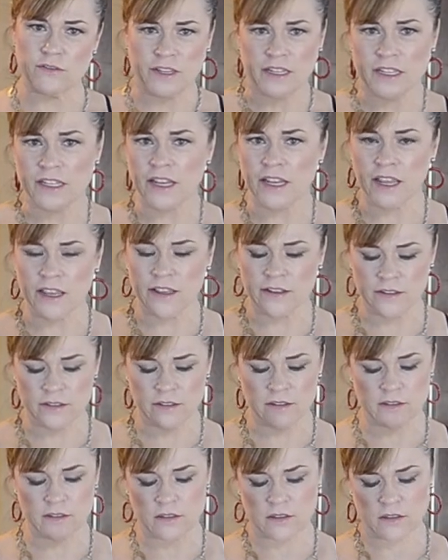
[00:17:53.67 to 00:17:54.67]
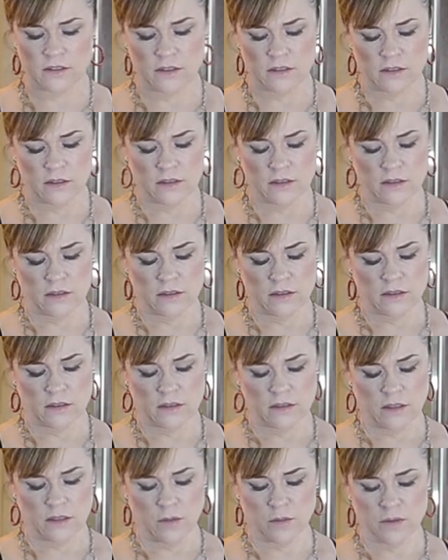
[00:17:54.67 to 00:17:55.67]
Veganaise?
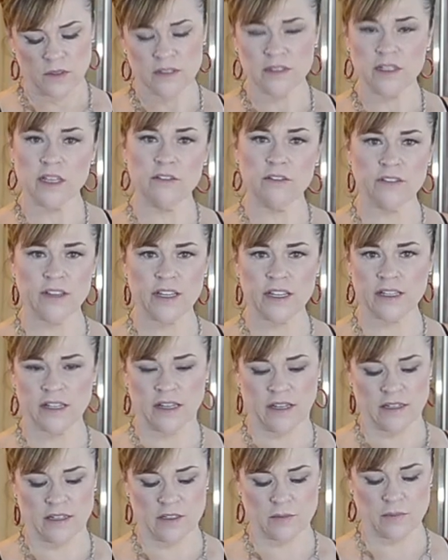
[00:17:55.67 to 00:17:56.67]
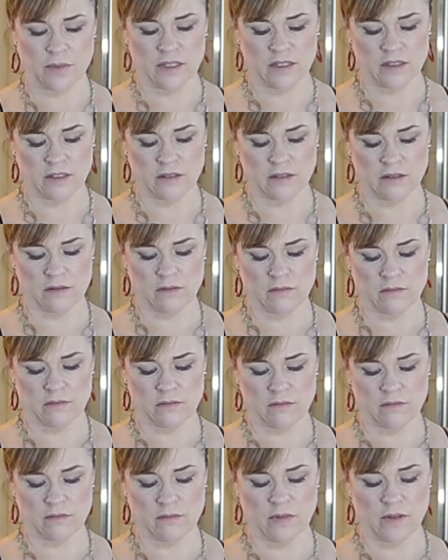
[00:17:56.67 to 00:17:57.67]
I want to say veganaise, but
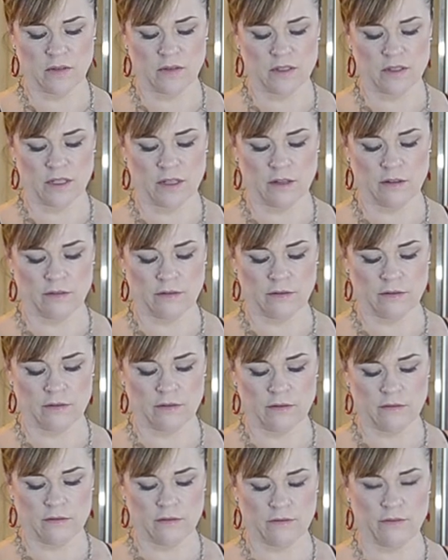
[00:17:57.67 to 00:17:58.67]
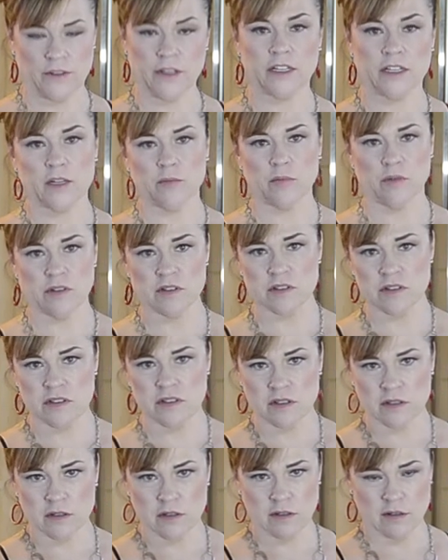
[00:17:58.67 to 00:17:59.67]
you don't say veganables
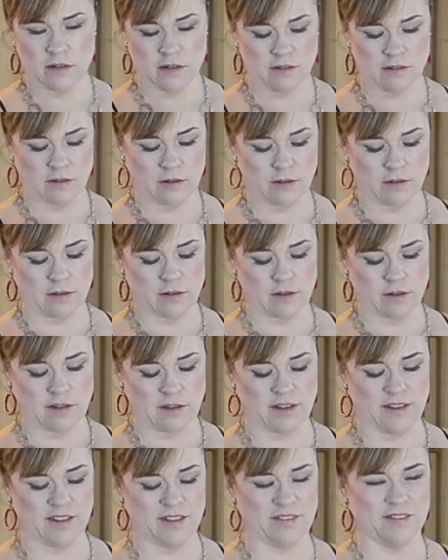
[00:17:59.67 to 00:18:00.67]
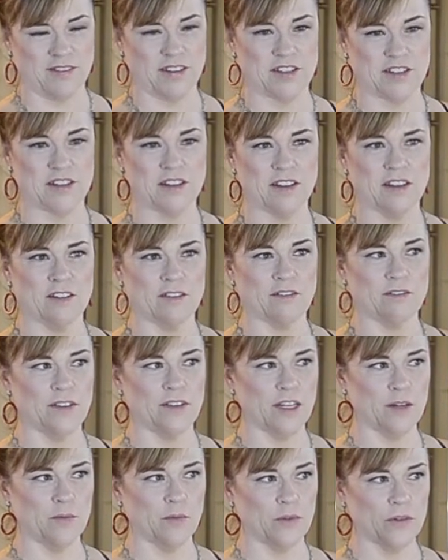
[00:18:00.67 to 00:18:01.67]
or
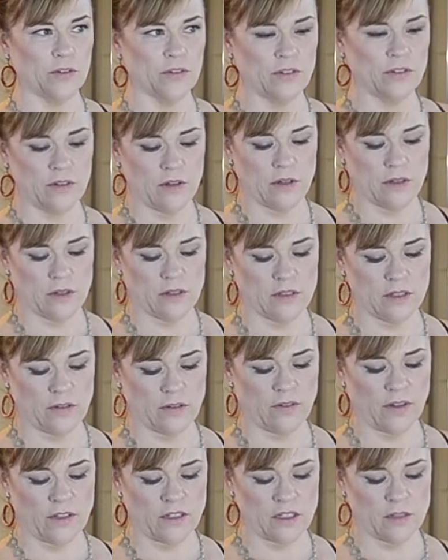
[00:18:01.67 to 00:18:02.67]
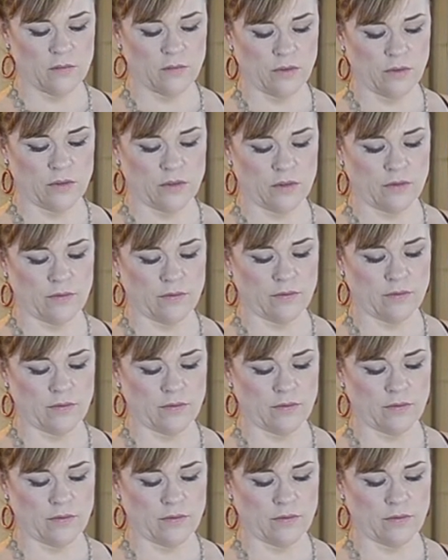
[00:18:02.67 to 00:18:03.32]
vegables. You say vegetables.